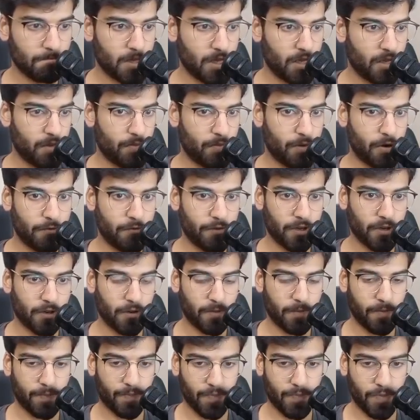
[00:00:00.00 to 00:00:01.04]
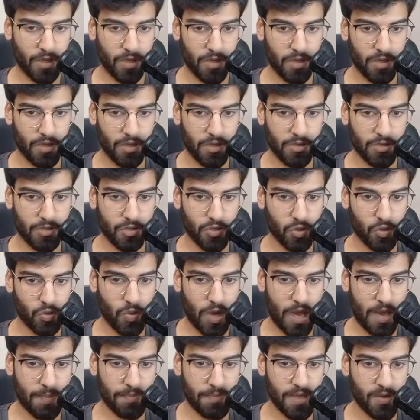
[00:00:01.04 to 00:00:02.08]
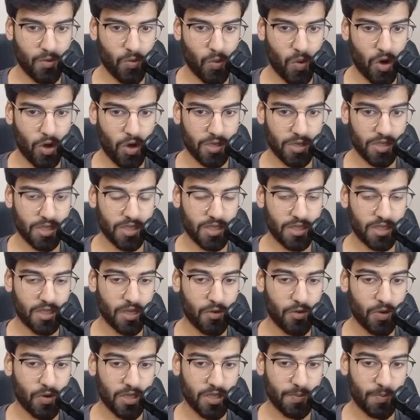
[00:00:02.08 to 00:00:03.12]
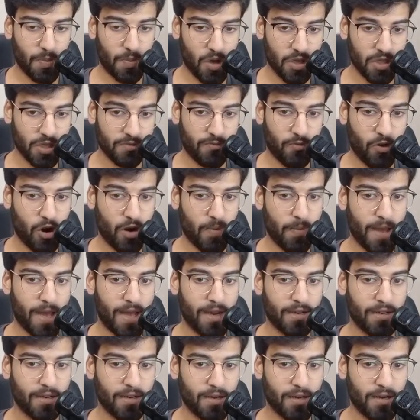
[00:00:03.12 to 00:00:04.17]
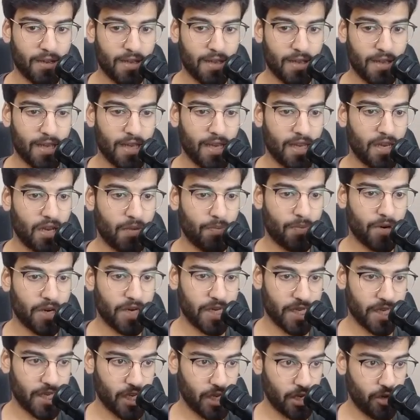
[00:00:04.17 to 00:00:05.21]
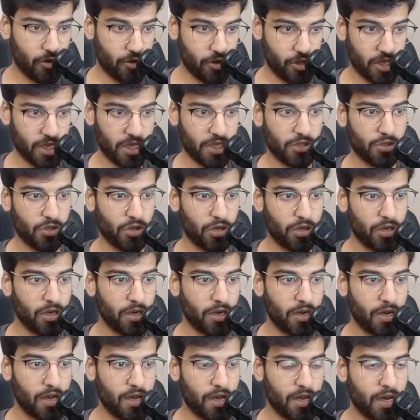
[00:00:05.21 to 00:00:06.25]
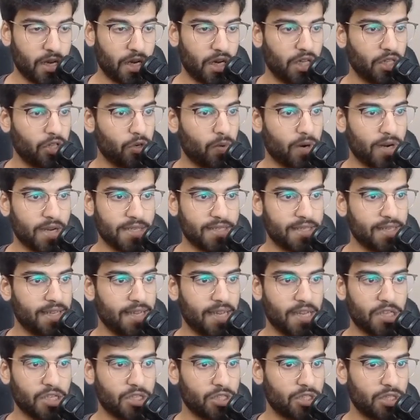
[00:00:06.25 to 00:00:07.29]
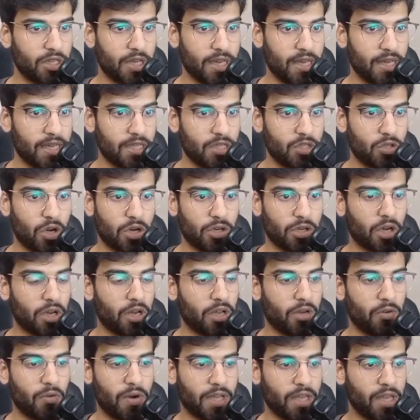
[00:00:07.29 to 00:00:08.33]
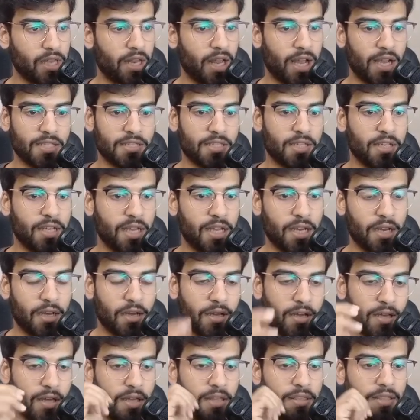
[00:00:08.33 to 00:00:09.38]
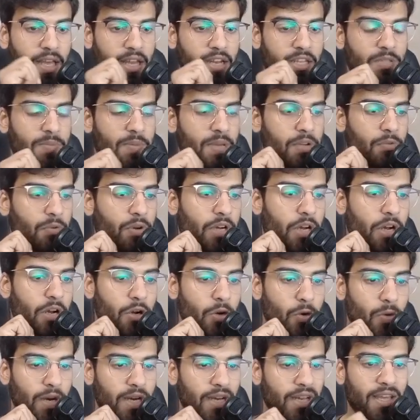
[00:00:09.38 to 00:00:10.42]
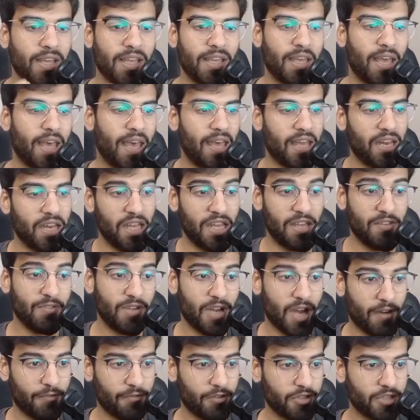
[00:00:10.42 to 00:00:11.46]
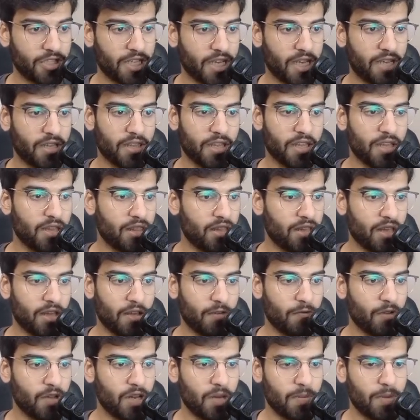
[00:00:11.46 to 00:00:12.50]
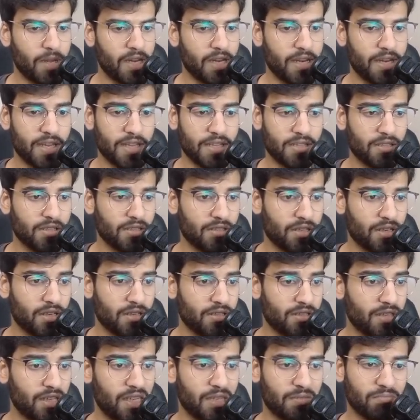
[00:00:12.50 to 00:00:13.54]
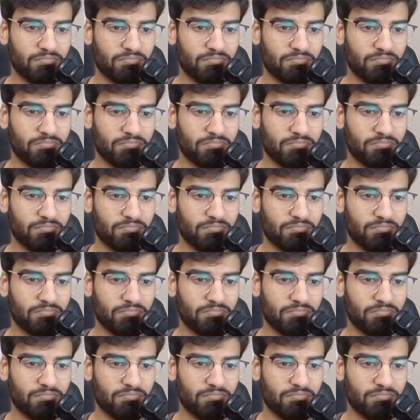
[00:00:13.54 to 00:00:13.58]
Perfect. So Vapi wants the response format in a particular JSON. Otherwise, the agent is not going to recognize the data that is being returned to it. And even after checking the availability, it's just going to say